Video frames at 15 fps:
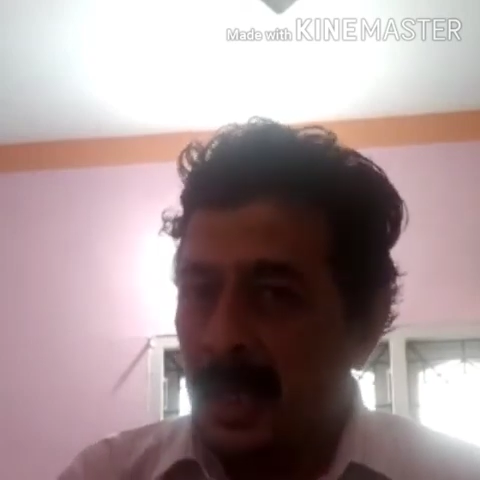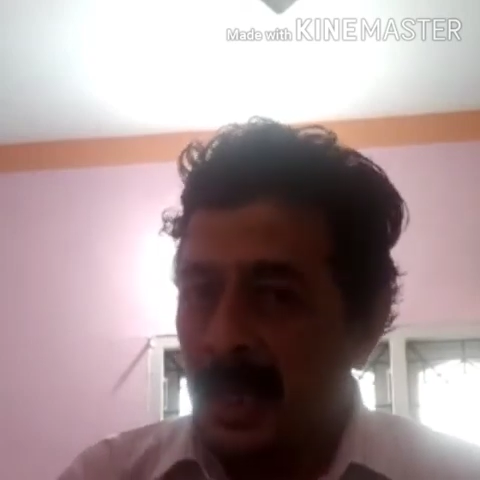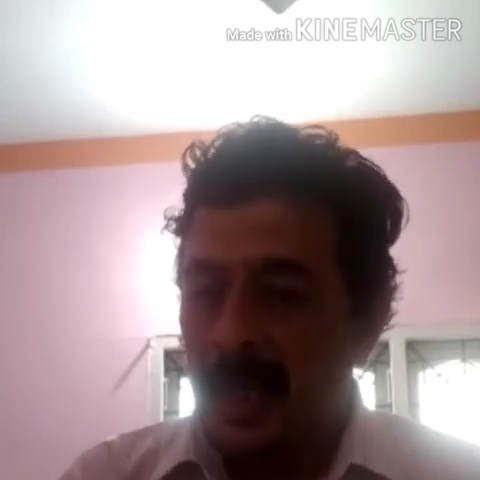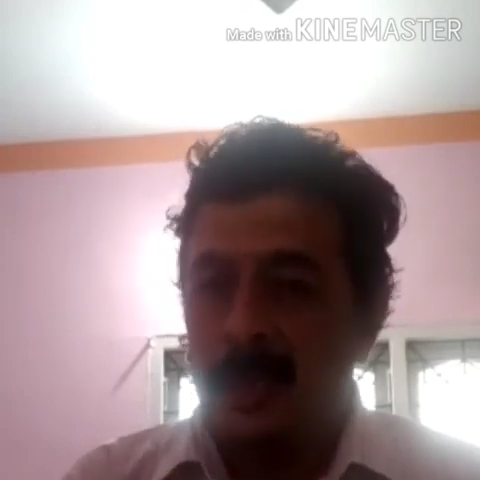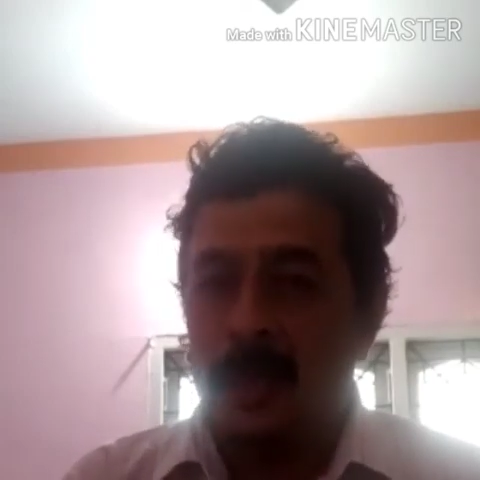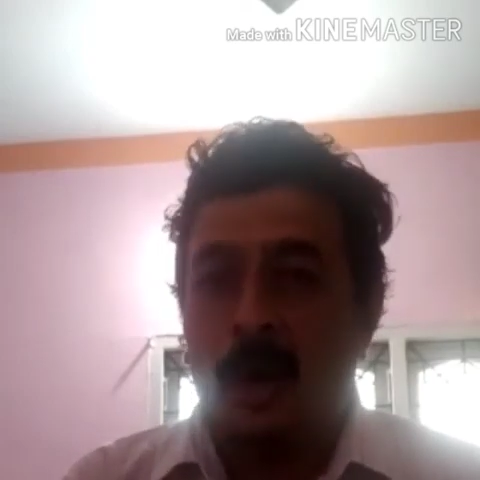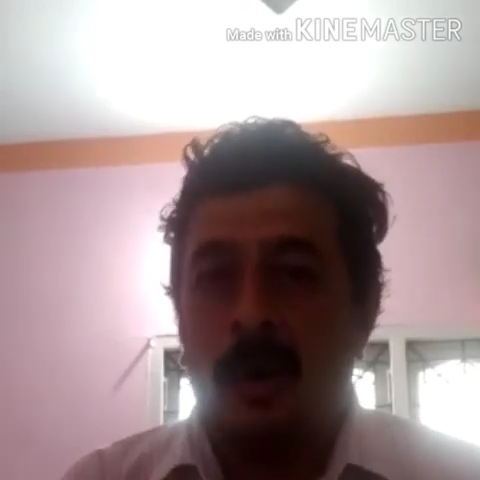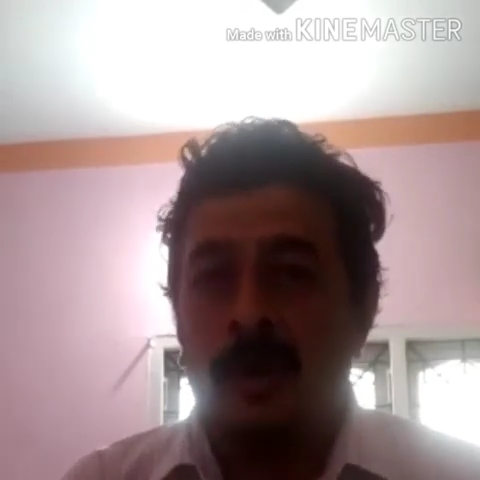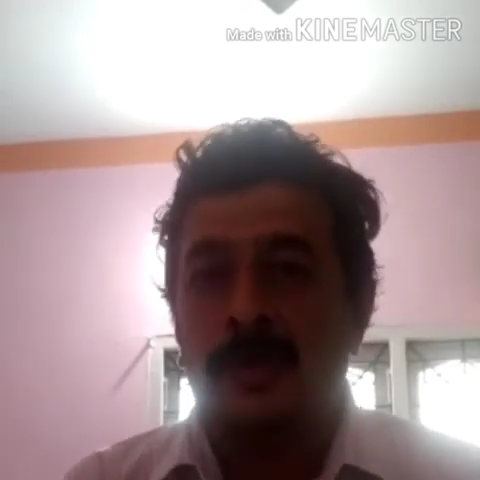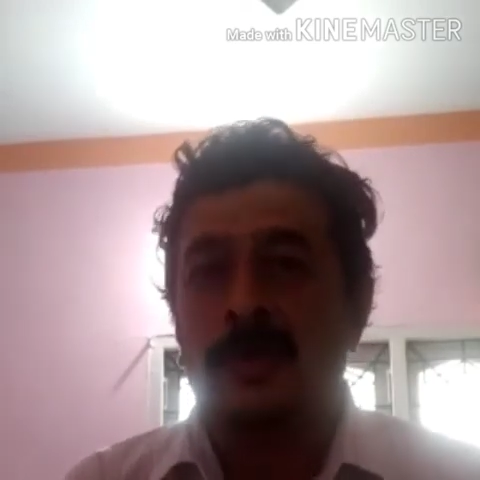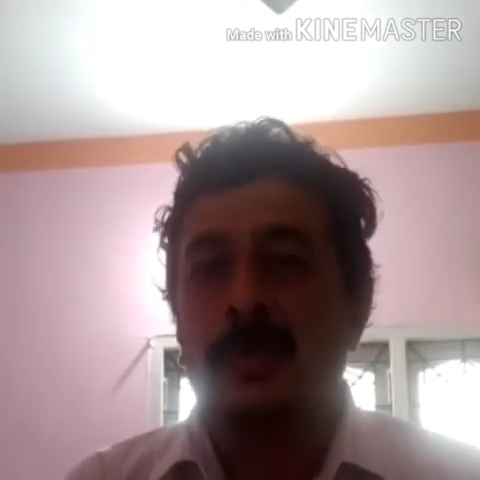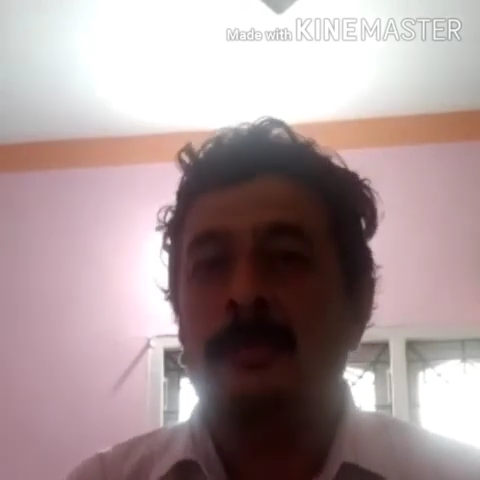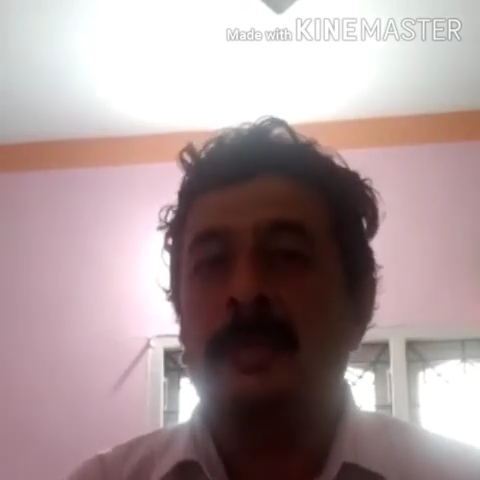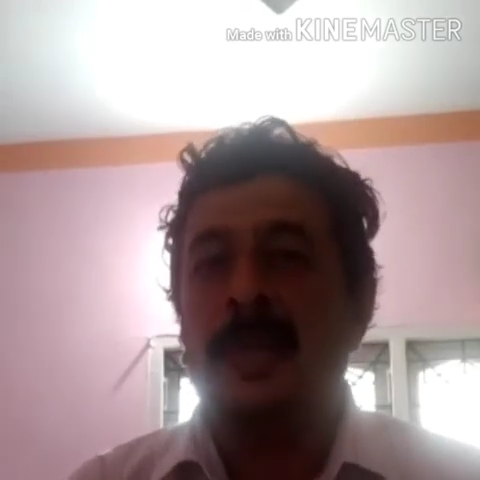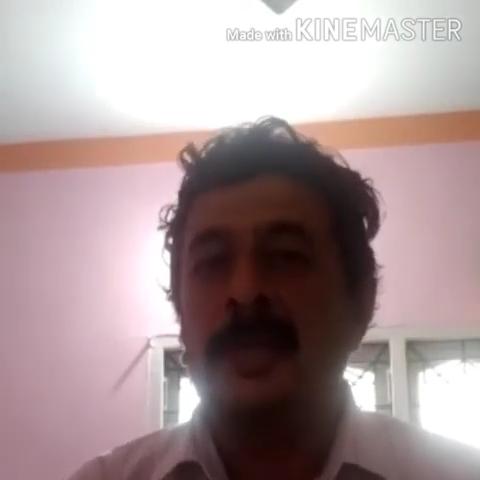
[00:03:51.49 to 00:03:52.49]
It
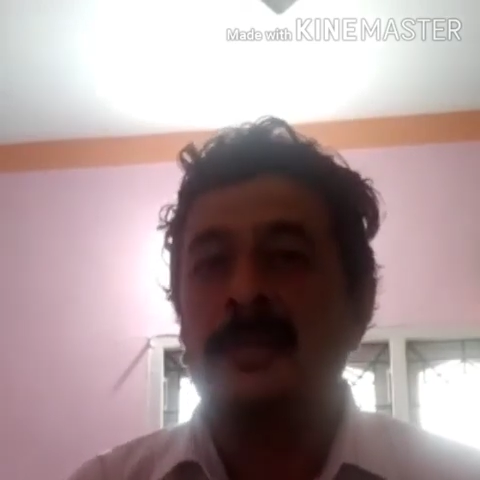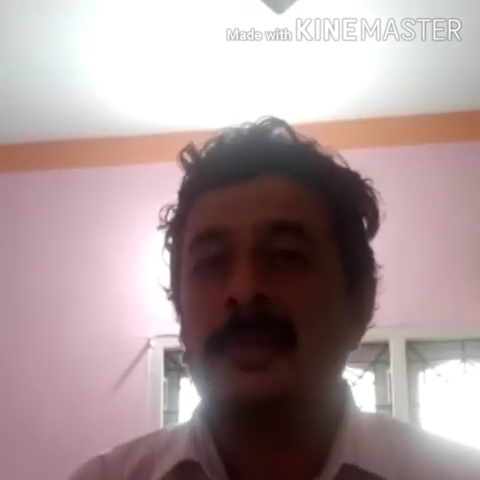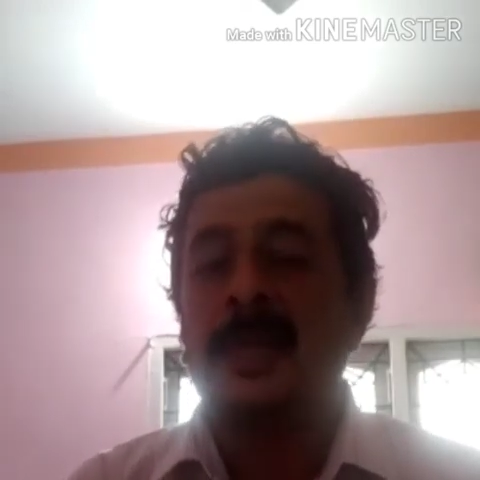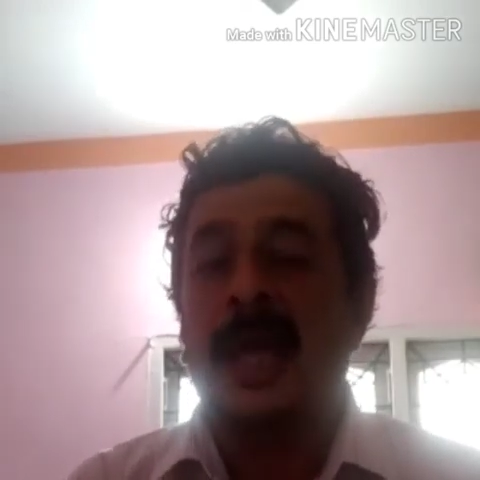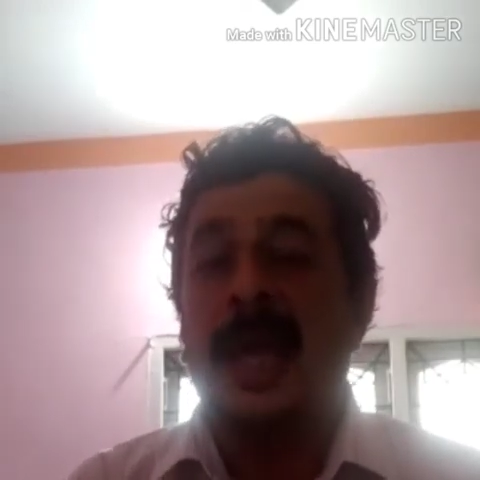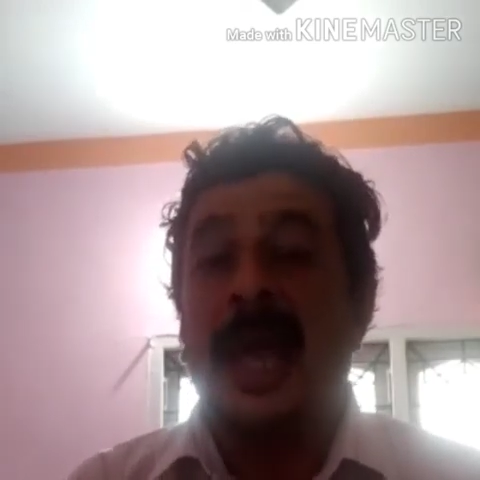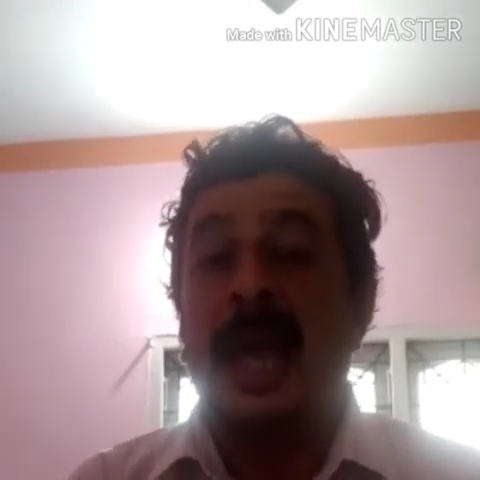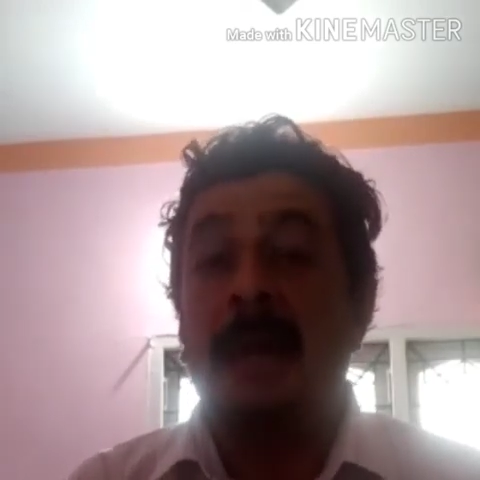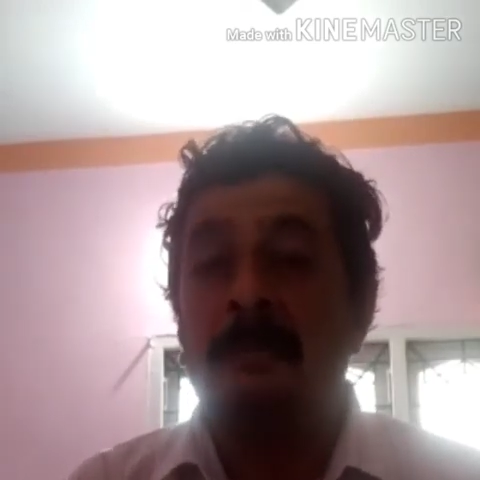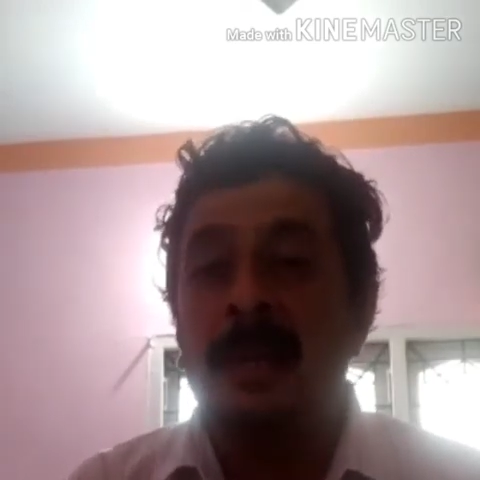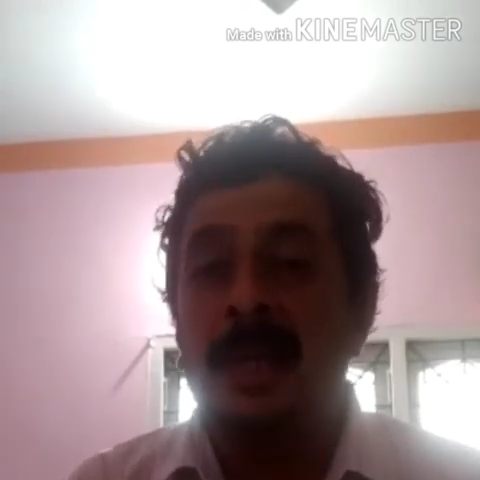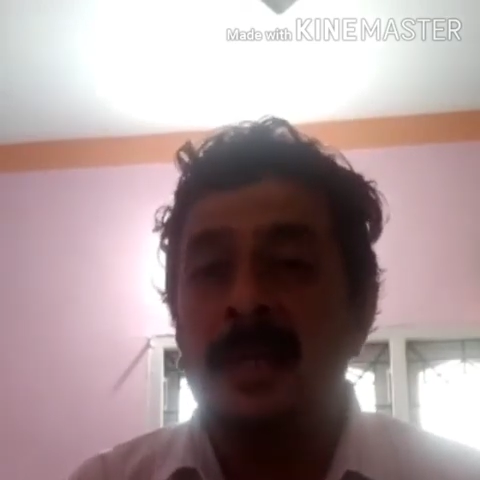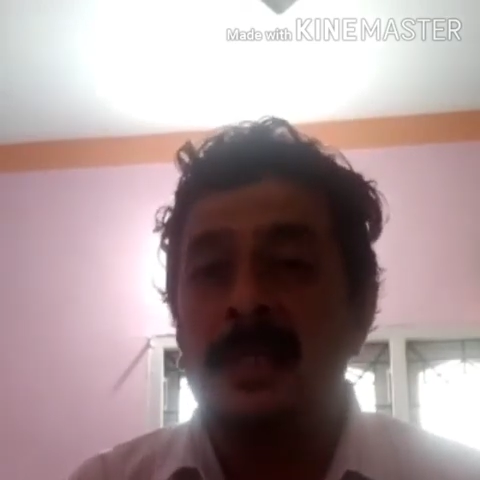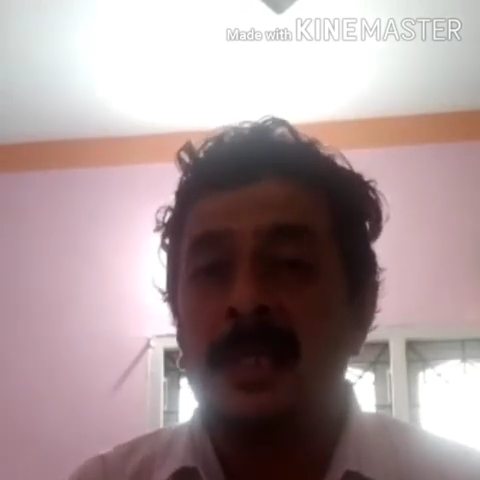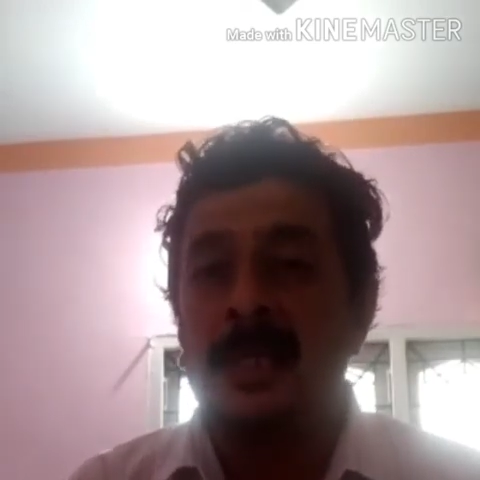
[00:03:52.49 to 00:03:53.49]
also means
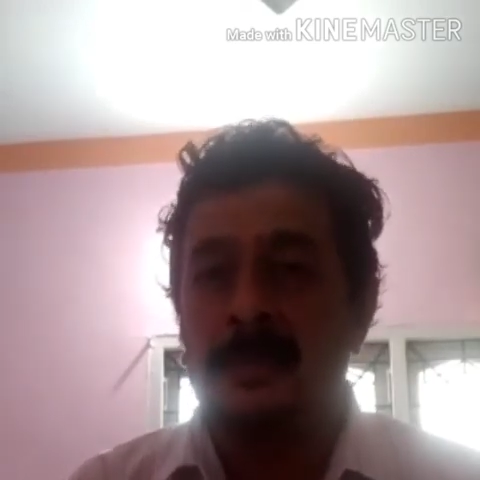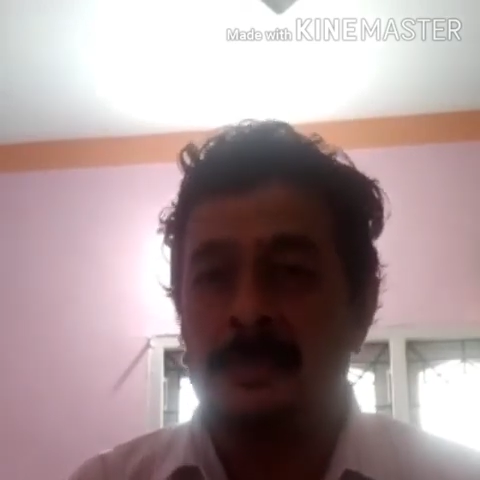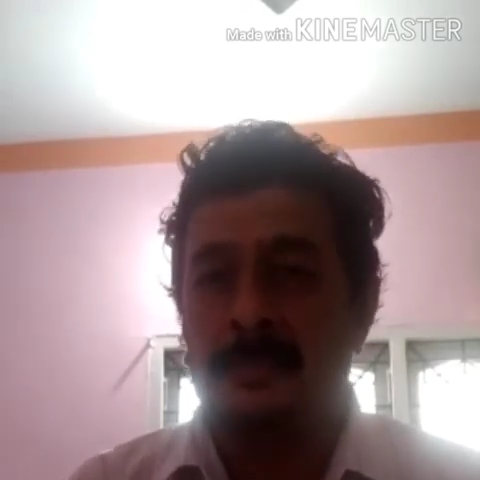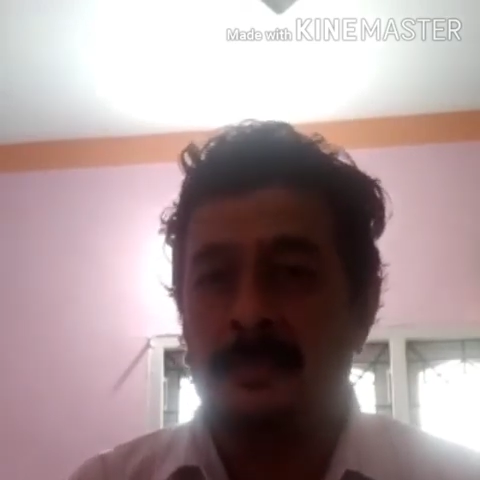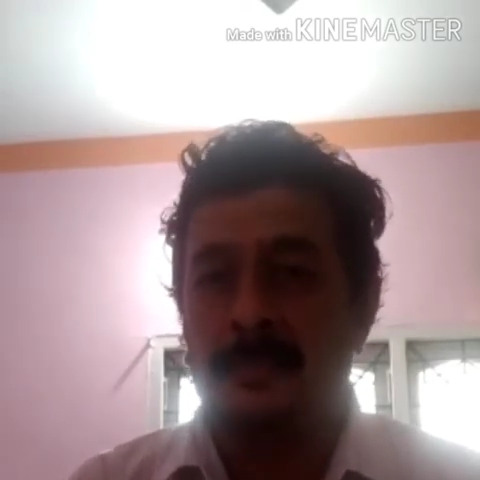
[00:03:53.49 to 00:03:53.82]
ability,